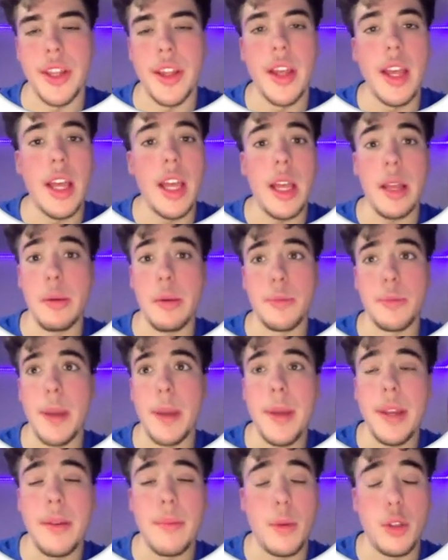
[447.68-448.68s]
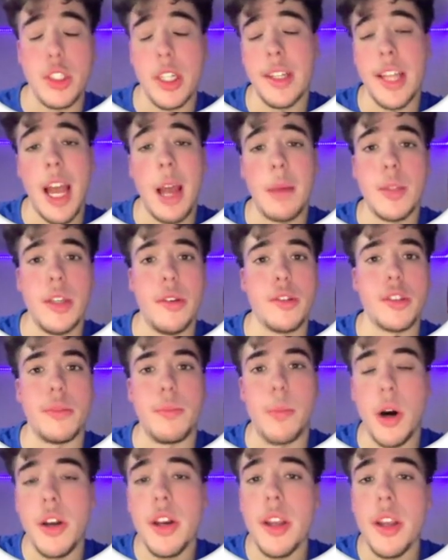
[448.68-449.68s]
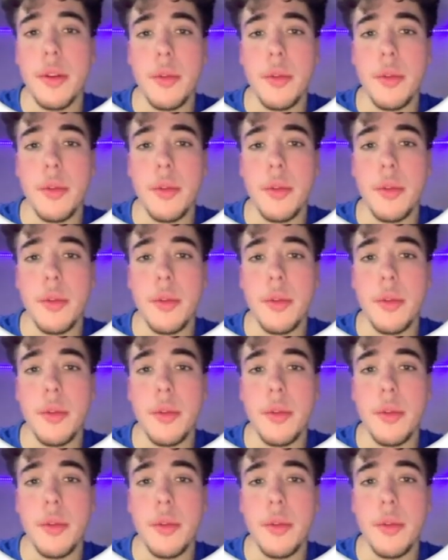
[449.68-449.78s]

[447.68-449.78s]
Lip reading: It was maybe most of the times it was money,